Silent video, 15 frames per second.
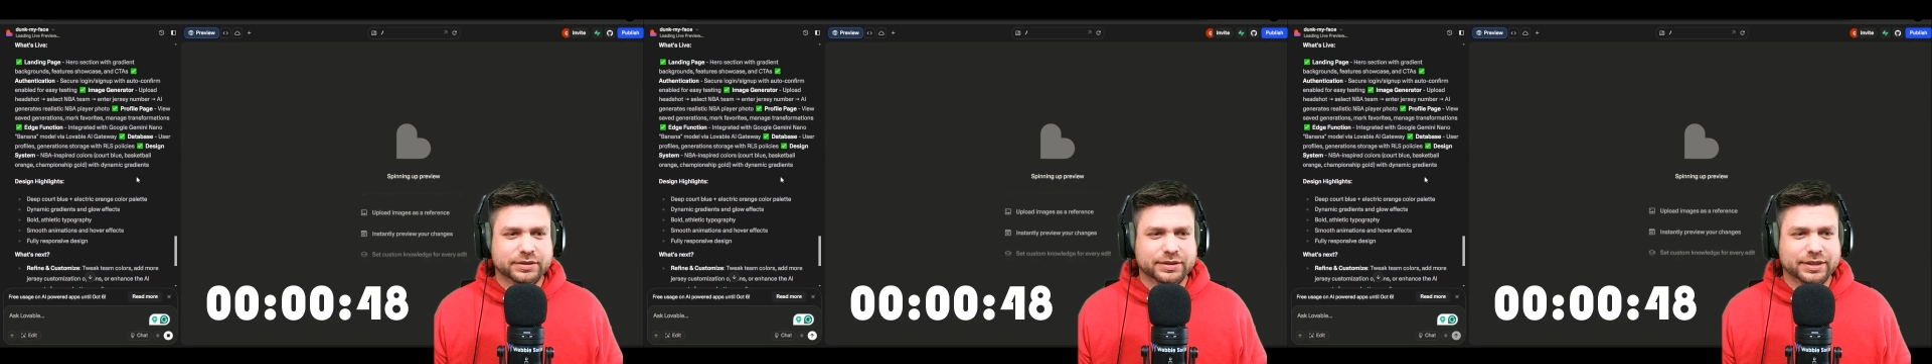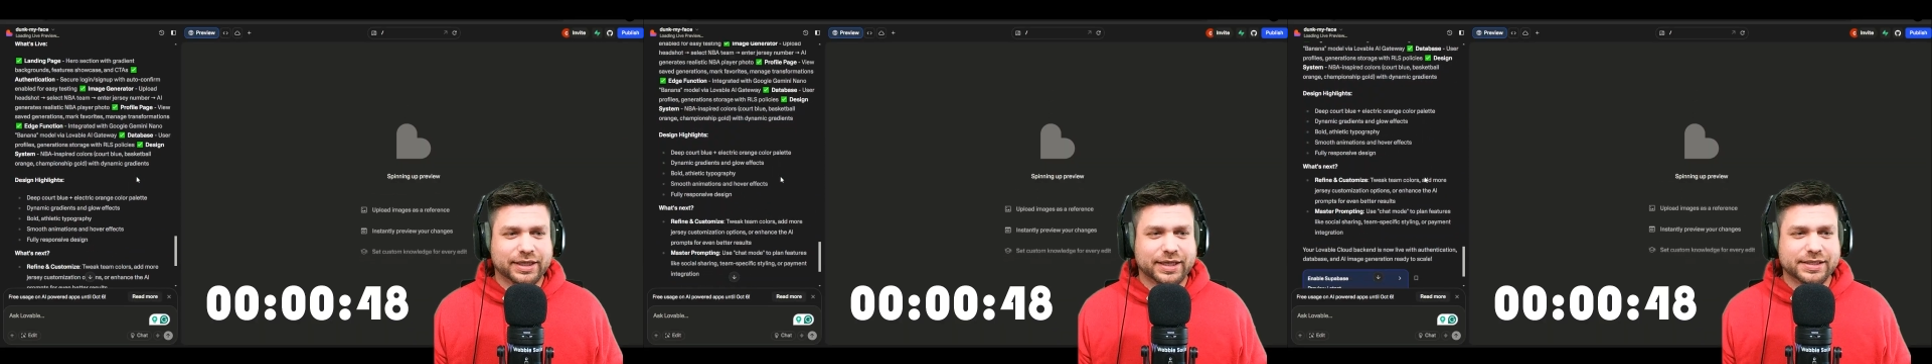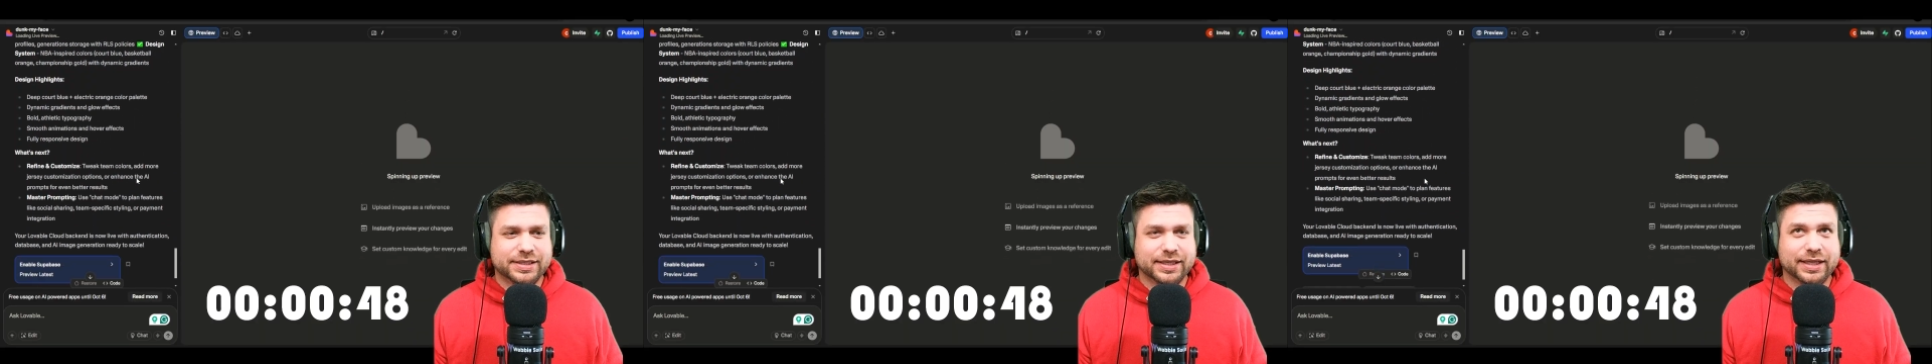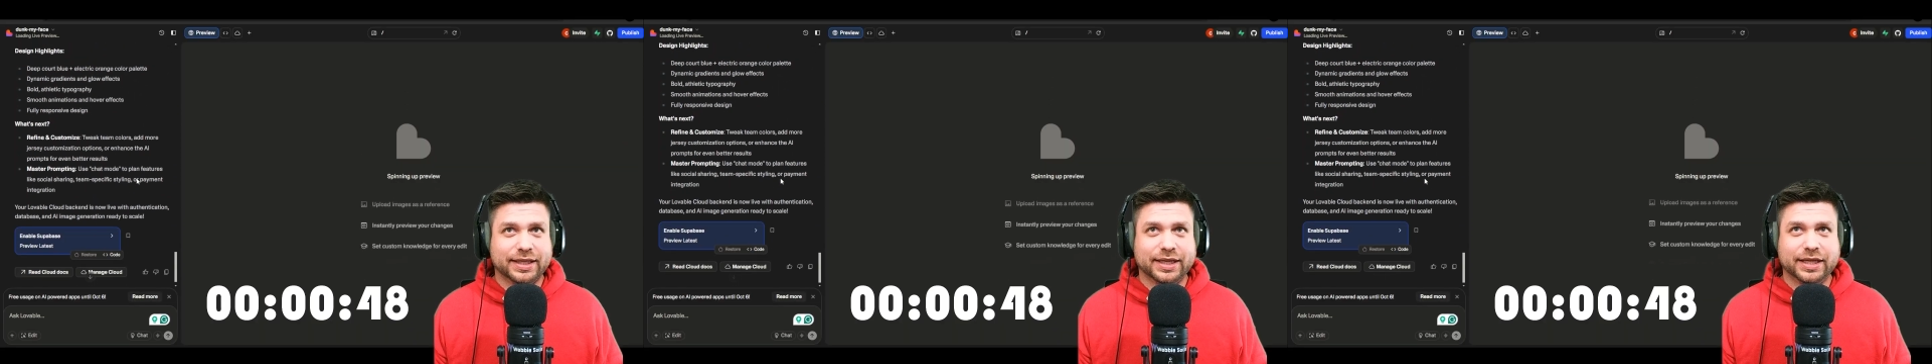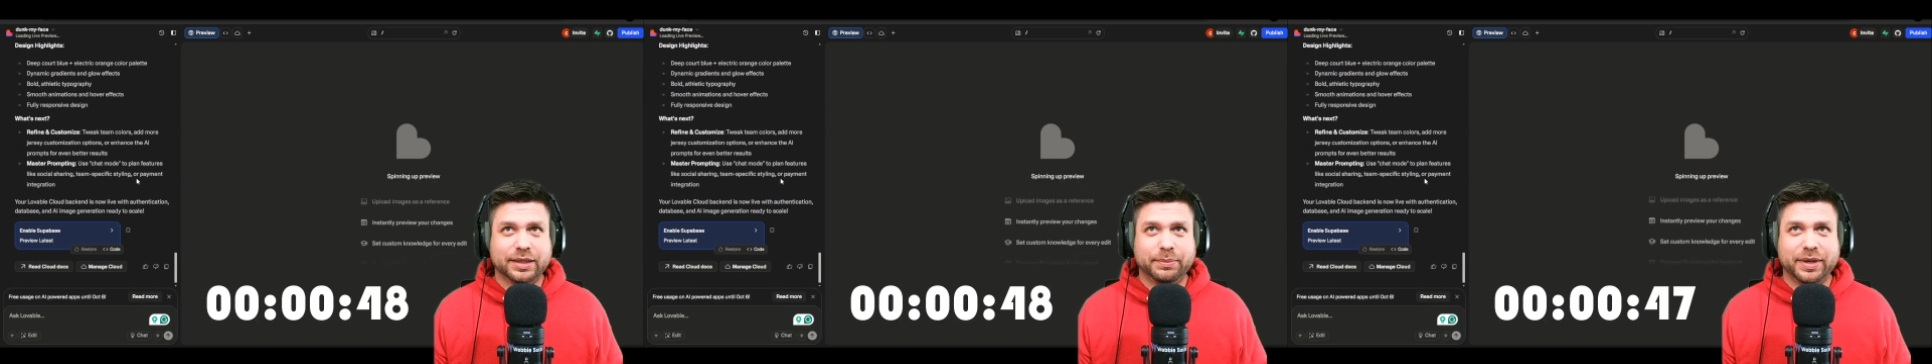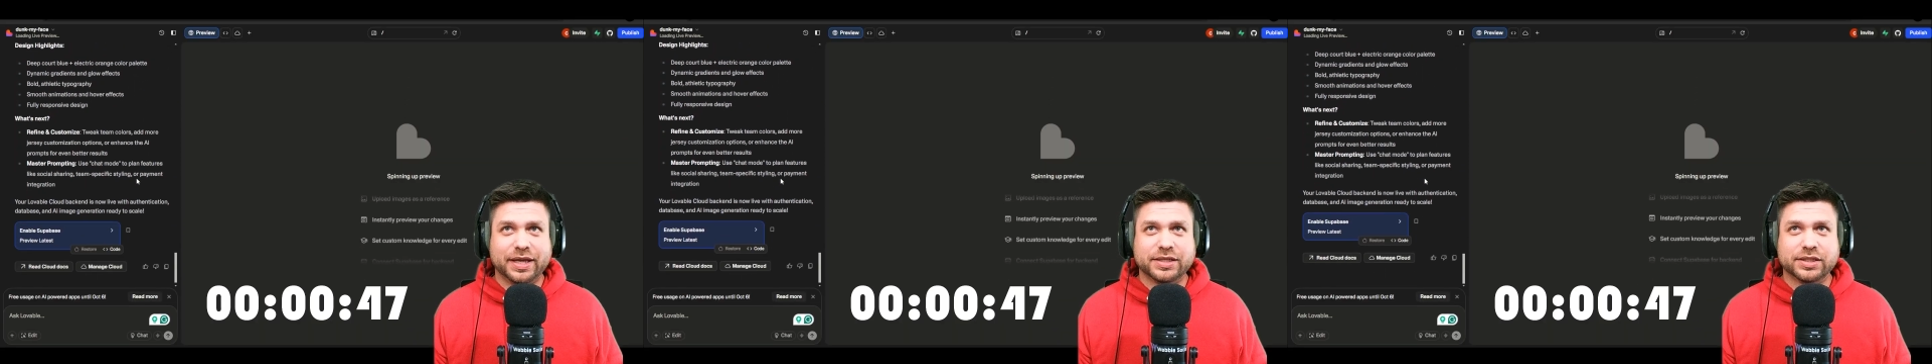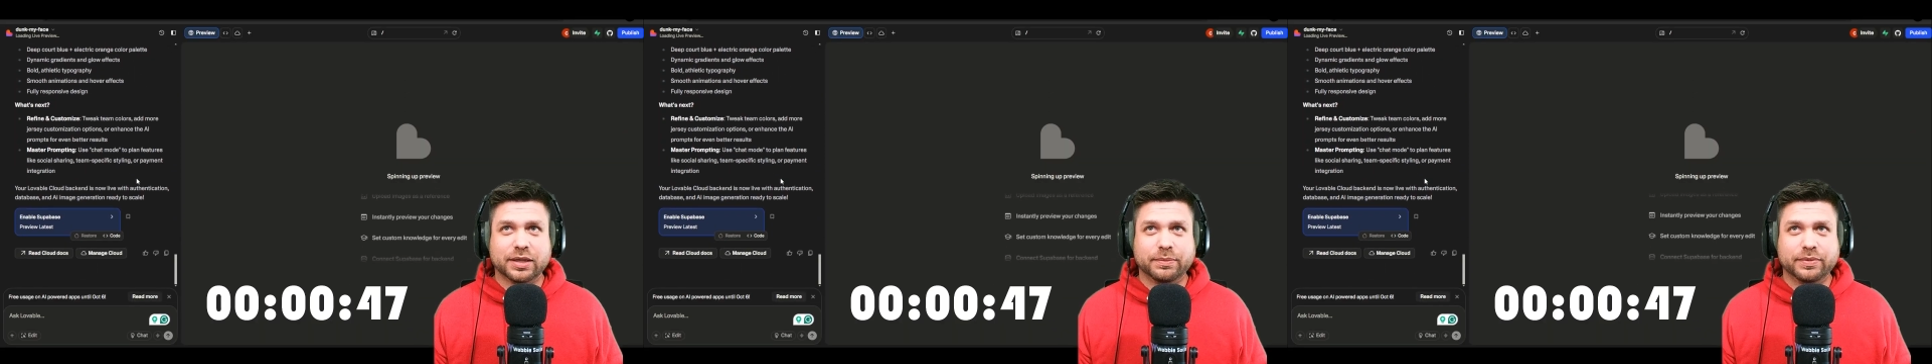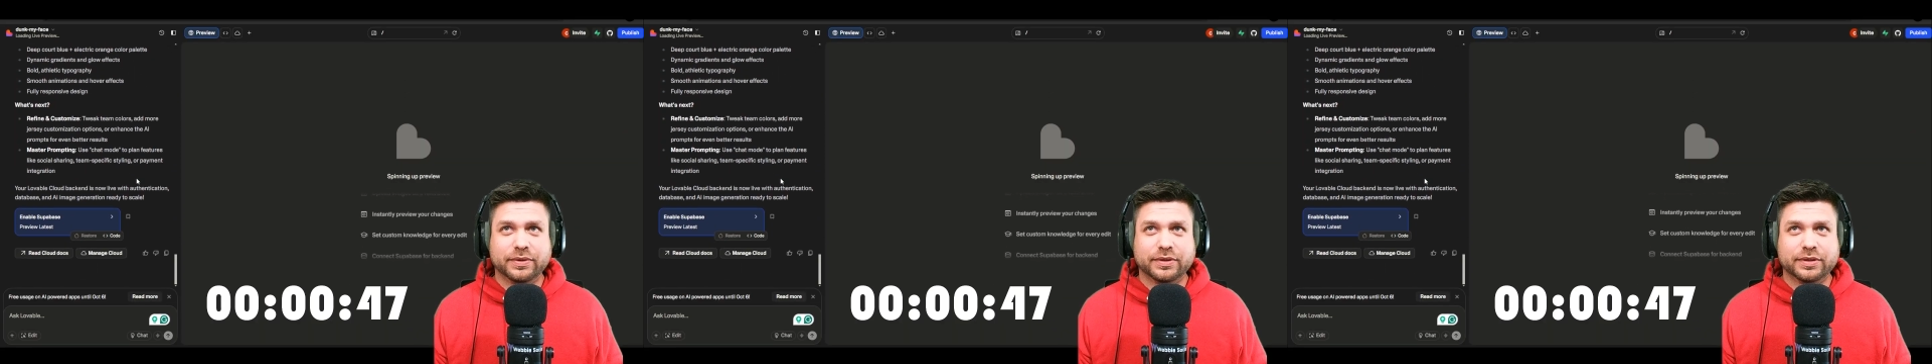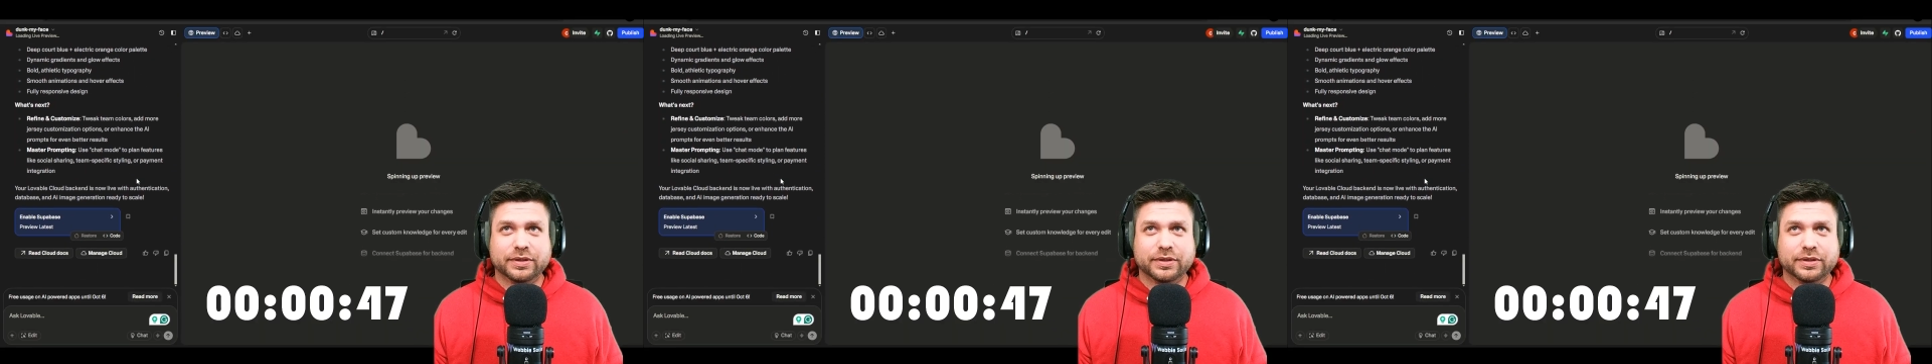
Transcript: I got to see that landing page up.